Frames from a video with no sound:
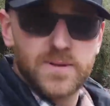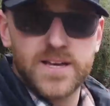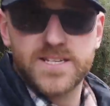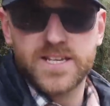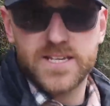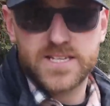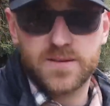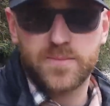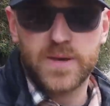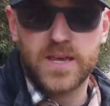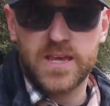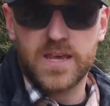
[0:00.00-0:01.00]
places to
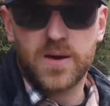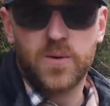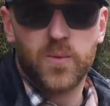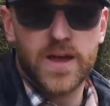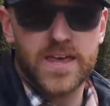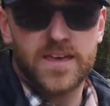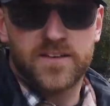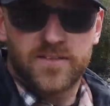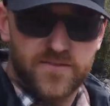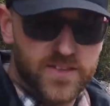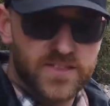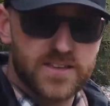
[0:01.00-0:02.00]
be waiting
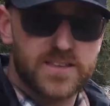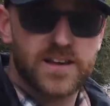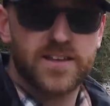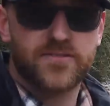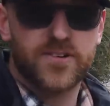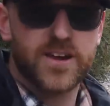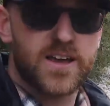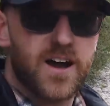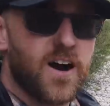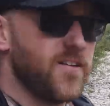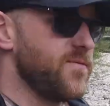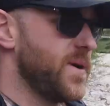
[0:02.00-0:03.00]
for the delivery
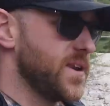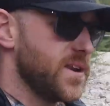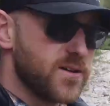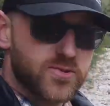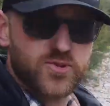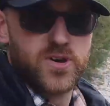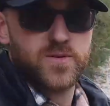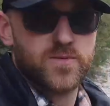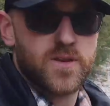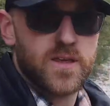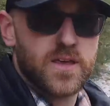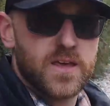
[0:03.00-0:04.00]
of my new
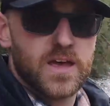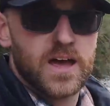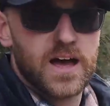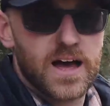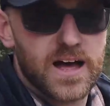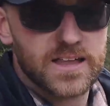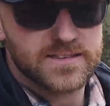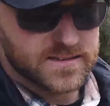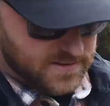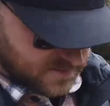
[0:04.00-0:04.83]
drone. And